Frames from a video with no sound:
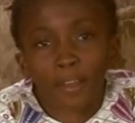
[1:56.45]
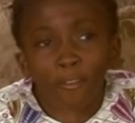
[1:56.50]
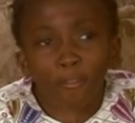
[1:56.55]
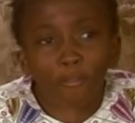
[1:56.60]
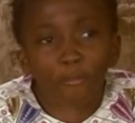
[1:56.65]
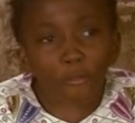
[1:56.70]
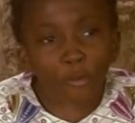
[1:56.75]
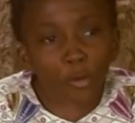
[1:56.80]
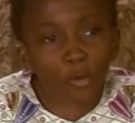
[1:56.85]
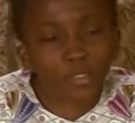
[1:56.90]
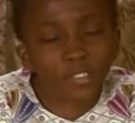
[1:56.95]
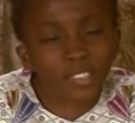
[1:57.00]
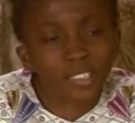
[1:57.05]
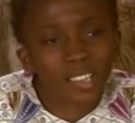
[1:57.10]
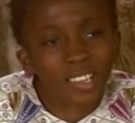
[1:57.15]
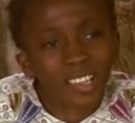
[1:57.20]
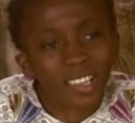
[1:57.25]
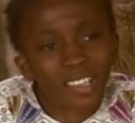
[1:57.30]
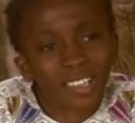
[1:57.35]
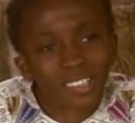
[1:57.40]
forks,
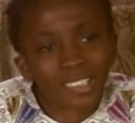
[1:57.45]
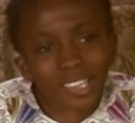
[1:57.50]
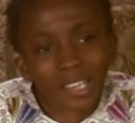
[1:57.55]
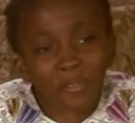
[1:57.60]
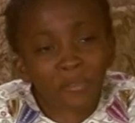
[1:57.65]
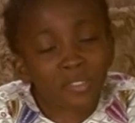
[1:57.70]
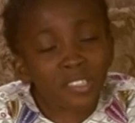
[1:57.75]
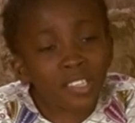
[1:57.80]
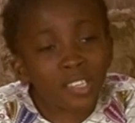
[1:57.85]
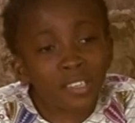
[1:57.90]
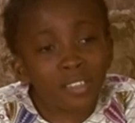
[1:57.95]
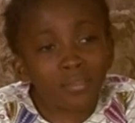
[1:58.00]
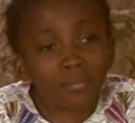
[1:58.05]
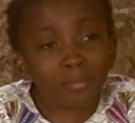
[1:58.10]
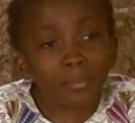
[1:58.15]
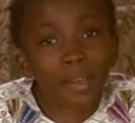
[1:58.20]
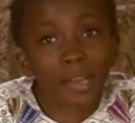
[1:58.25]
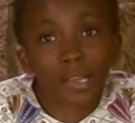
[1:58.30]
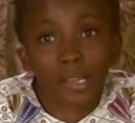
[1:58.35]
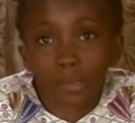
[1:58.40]
knives,
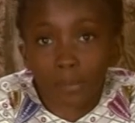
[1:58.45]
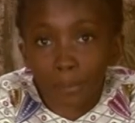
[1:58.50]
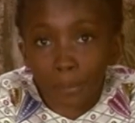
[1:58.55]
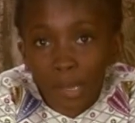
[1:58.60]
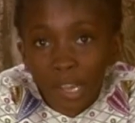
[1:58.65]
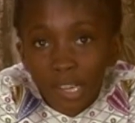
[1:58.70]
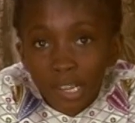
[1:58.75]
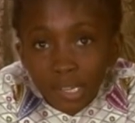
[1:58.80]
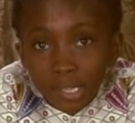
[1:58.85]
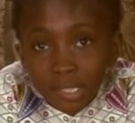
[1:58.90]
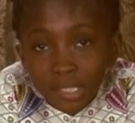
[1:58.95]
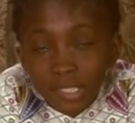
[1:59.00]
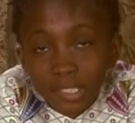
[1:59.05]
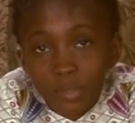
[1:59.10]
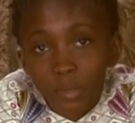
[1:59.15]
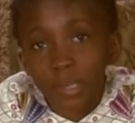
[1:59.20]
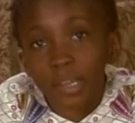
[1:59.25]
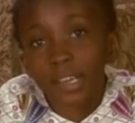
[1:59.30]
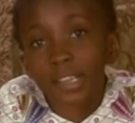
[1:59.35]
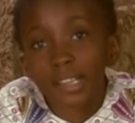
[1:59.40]
but back
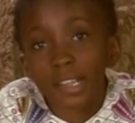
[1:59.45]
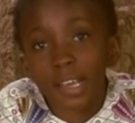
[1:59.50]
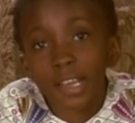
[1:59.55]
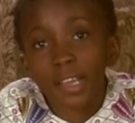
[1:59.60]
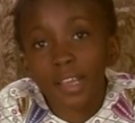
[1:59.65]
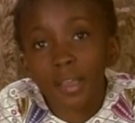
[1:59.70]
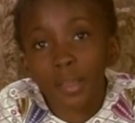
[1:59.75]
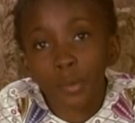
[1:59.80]
to Ghana,